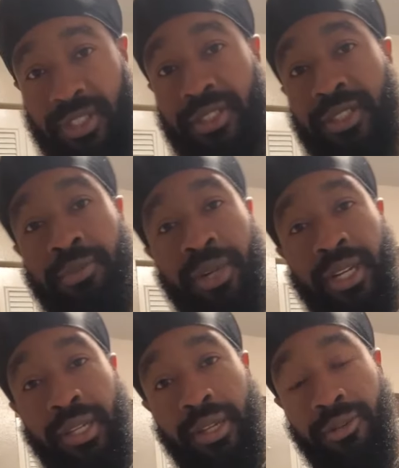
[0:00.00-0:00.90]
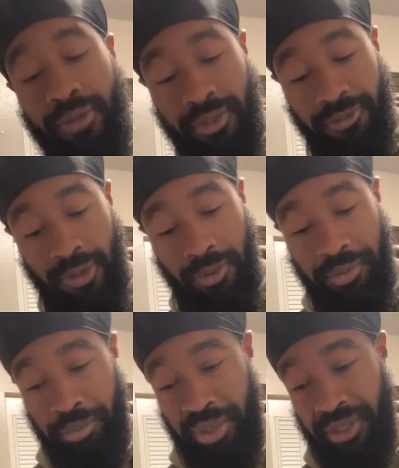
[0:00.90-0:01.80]
it my lovely flowing
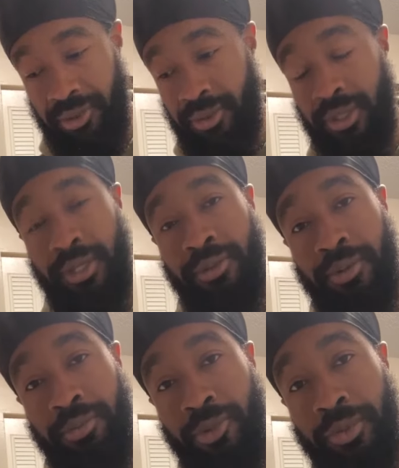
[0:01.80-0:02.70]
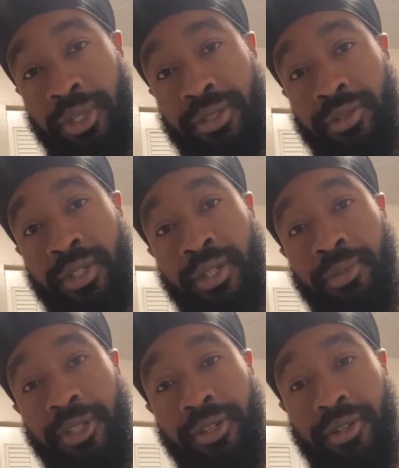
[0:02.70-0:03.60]
beard? Like, what makes you think I'm a
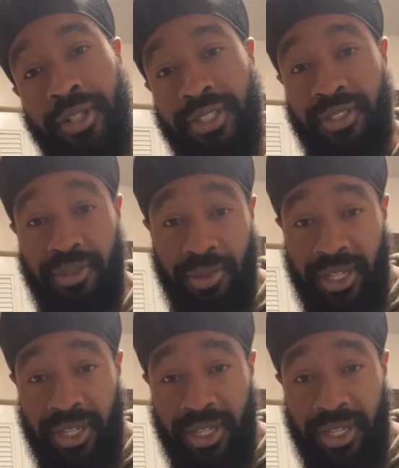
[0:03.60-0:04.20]
thug? Is it the way I